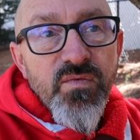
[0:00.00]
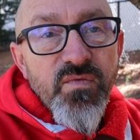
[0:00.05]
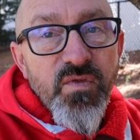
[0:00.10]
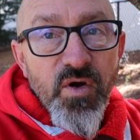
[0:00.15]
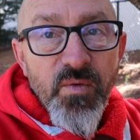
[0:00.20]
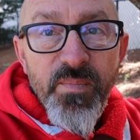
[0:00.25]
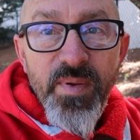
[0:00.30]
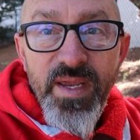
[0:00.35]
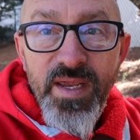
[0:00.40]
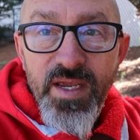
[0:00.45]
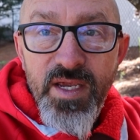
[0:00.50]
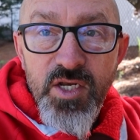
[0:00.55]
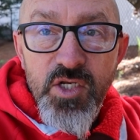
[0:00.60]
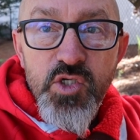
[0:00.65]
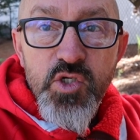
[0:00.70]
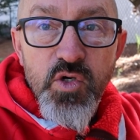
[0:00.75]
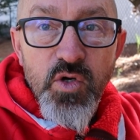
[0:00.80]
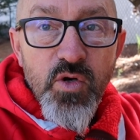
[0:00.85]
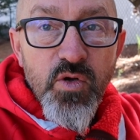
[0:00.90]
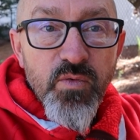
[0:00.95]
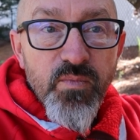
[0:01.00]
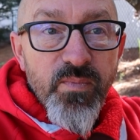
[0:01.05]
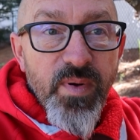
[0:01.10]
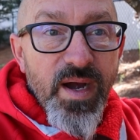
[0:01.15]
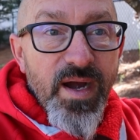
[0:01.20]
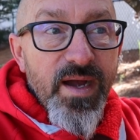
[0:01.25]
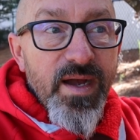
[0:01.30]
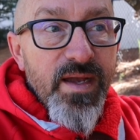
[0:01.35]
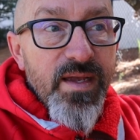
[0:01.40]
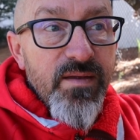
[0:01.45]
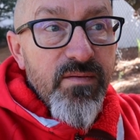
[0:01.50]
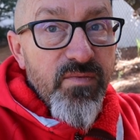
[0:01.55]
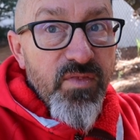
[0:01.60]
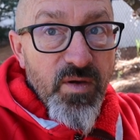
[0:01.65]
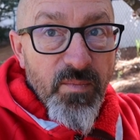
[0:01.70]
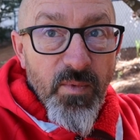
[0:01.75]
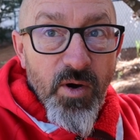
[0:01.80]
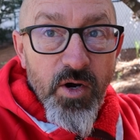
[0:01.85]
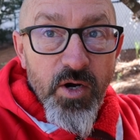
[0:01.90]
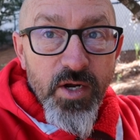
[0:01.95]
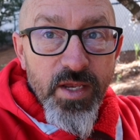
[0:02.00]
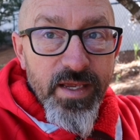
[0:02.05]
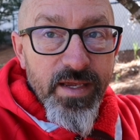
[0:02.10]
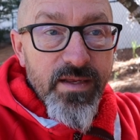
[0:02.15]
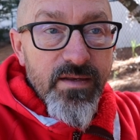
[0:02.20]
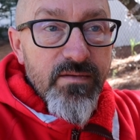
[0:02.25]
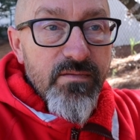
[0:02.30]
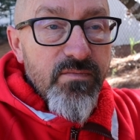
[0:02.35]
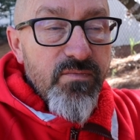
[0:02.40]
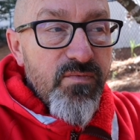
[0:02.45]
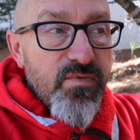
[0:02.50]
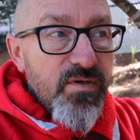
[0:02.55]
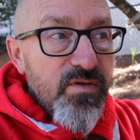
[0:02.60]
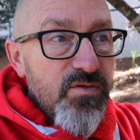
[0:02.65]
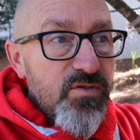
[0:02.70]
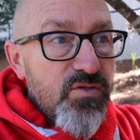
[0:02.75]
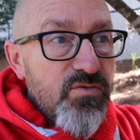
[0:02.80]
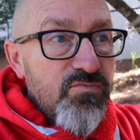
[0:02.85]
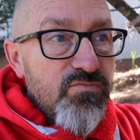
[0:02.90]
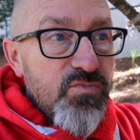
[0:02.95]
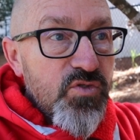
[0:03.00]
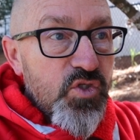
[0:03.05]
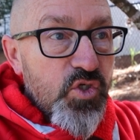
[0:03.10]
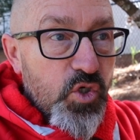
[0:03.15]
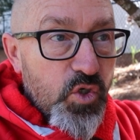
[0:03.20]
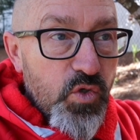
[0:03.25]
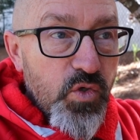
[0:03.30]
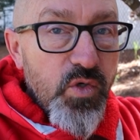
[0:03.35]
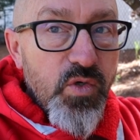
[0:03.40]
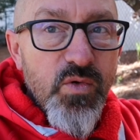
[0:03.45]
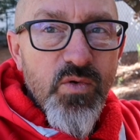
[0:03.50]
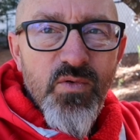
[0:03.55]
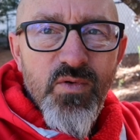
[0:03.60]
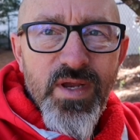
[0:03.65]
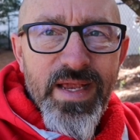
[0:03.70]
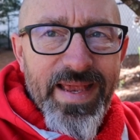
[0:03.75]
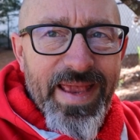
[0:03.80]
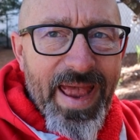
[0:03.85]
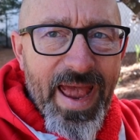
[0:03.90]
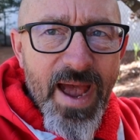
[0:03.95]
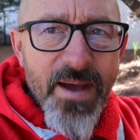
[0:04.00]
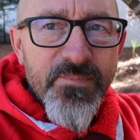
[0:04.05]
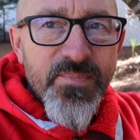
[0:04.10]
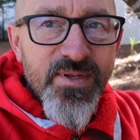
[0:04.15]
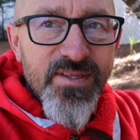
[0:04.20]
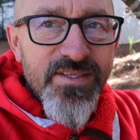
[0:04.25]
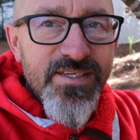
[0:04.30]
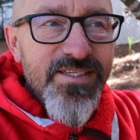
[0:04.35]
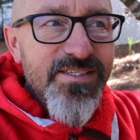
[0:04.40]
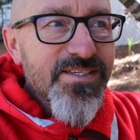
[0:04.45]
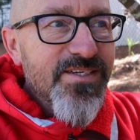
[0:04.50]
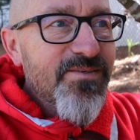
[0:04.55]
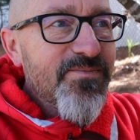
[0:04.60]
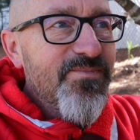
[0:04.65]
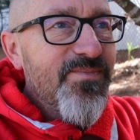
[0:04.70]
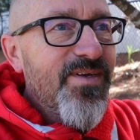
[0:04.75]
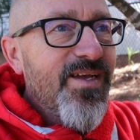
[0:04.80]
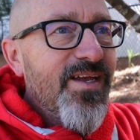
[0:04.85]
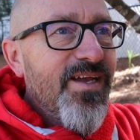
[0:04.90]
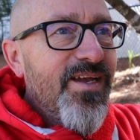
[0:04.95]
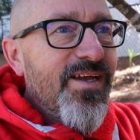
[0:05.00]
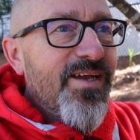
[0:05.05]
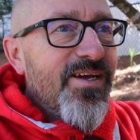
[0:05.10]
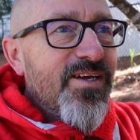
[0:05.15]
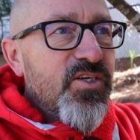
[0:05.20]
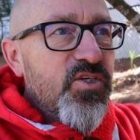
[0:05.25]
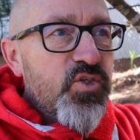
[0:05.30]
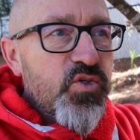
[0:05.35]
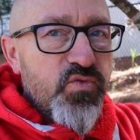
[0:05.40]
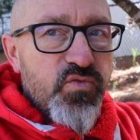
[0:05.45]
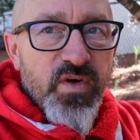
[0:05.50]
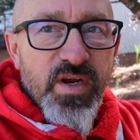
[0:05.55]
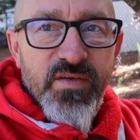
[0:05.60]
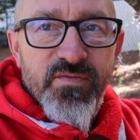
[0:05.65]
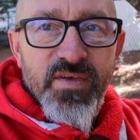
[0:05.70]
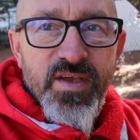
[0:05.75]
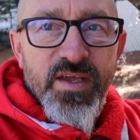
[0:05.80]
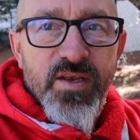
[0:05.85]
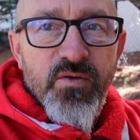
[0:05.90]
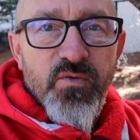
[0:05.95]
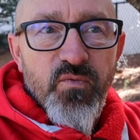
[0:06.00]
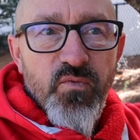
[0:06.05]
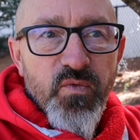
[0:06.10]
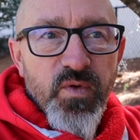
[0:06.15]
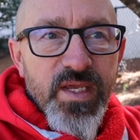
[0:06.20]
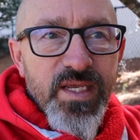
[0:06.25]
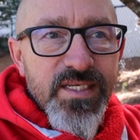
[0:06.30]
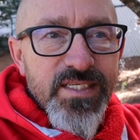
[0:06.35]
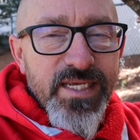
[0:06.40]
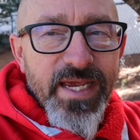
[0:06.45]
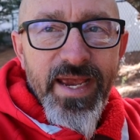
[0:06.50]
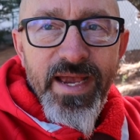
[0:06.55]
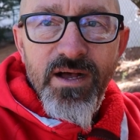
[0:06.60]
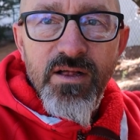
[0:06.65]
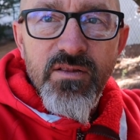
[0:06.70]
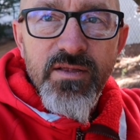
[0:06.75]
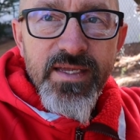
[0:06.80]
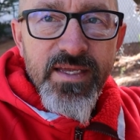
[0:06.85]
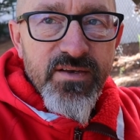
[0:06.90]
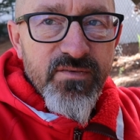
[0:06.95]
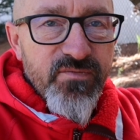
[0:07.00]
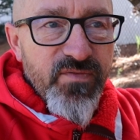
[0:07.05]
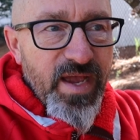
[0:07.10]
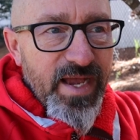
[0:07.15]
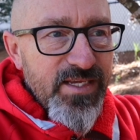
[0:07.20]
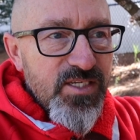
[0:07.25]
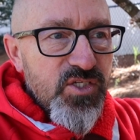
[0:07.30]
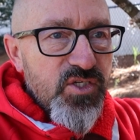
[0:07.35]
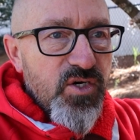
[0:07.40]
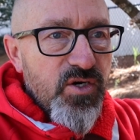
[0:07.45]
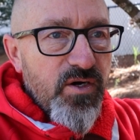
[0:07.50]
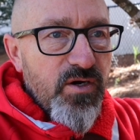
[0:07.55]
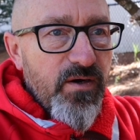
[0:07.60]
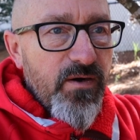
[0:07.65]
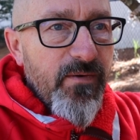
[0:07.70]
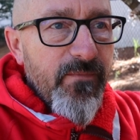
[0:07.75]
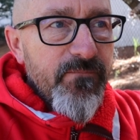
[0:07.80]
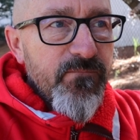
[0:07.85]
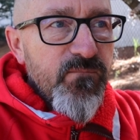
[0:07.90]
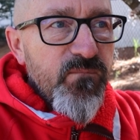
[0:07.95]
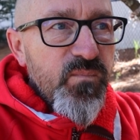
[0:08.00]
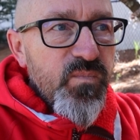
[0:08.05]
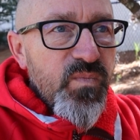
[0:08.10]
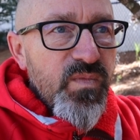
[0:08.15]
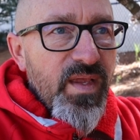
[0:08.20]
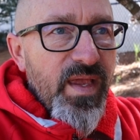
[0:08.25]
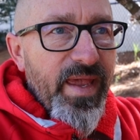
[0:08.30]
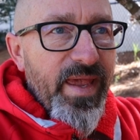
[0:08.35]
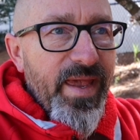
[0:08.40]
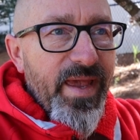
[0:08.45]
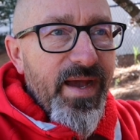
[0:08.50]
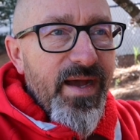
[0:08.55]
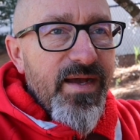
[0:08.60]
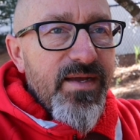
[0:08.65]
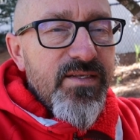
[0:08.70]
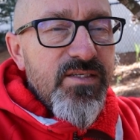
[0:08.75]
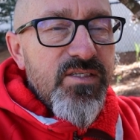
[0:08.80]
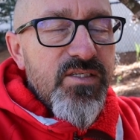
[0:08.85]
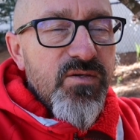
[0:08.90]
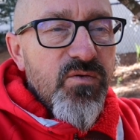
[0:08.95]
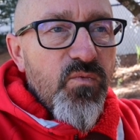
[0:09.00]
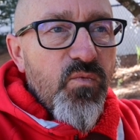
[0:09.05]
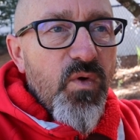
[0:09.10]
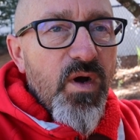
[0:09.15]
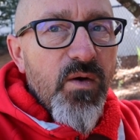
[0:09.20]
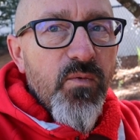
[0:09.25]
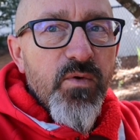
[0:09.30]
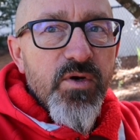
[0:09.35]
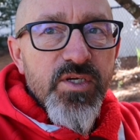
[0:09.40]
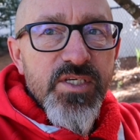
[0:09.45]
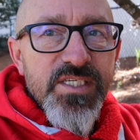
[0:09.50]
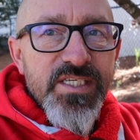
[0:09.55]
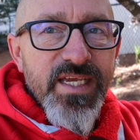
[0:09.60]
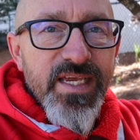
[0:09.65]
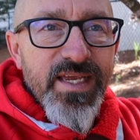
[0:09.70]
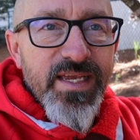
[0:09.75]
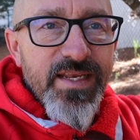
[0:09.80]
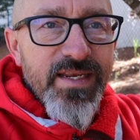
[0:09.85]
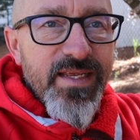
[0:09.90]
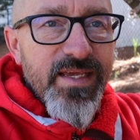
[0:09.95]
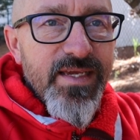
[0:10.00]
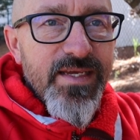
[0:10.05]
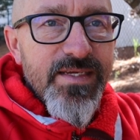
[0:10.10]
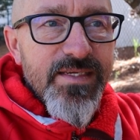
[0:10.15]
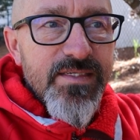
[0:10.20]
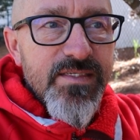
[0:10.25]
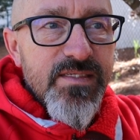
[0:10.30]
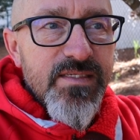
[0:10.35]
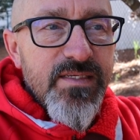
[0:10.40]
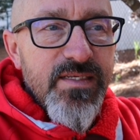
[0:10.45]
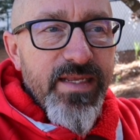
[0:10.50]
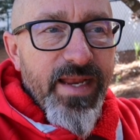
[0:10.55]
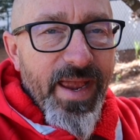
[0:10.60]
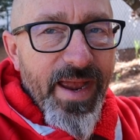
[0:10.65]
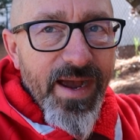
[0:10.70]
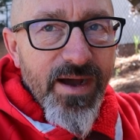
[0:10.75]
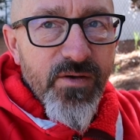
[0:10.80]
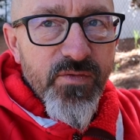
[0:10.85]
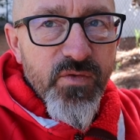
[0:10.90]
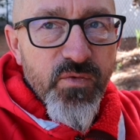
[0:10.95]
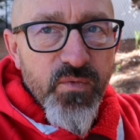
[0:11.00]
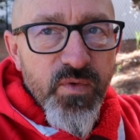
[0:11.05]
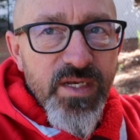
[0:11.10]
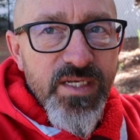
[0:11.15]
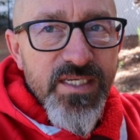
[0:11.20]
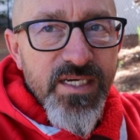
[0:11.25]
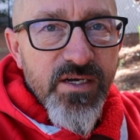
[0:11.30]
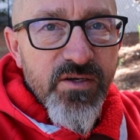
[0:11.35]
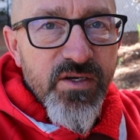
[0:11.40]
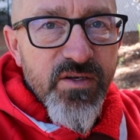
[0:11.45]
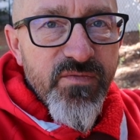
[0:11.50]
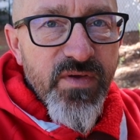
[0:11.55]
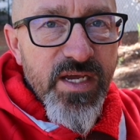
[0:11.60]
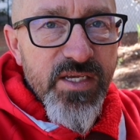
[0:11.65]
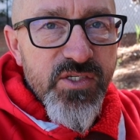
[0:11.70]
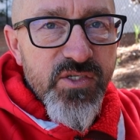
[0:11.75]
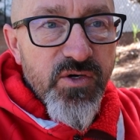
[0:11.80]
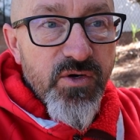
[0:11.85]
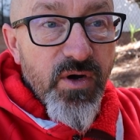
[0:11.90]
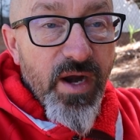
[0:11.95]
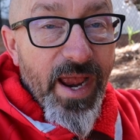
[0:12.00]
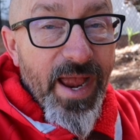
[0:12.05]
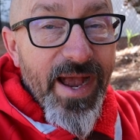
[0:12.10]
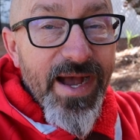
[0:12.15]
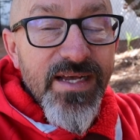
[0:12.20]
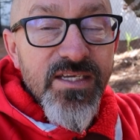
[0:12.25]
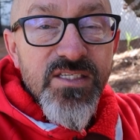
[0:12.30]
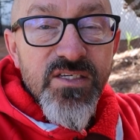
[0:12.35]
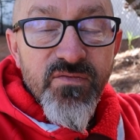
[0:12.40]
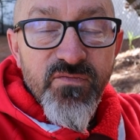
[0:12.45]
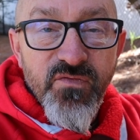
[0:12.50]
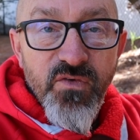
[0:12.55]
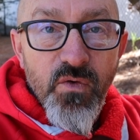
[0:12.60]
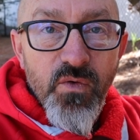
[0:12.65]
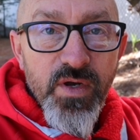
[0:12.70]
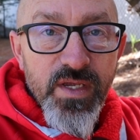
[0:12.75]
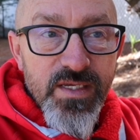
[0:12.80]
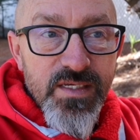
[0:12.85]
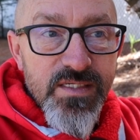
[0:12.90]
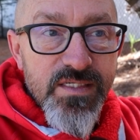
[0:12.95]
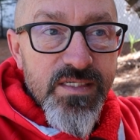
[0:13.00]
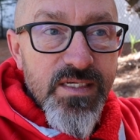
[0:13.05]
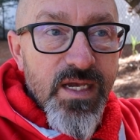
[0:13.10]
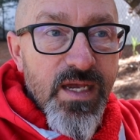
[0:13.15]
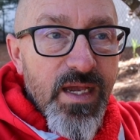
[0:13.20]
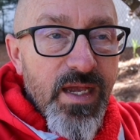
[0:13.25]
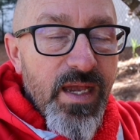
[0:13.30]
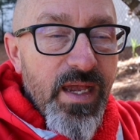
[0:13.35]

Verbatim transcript: they're being controlled by the market. The true capitalism-driven retail investor. And what we're seeing is now the retail investor has a voice.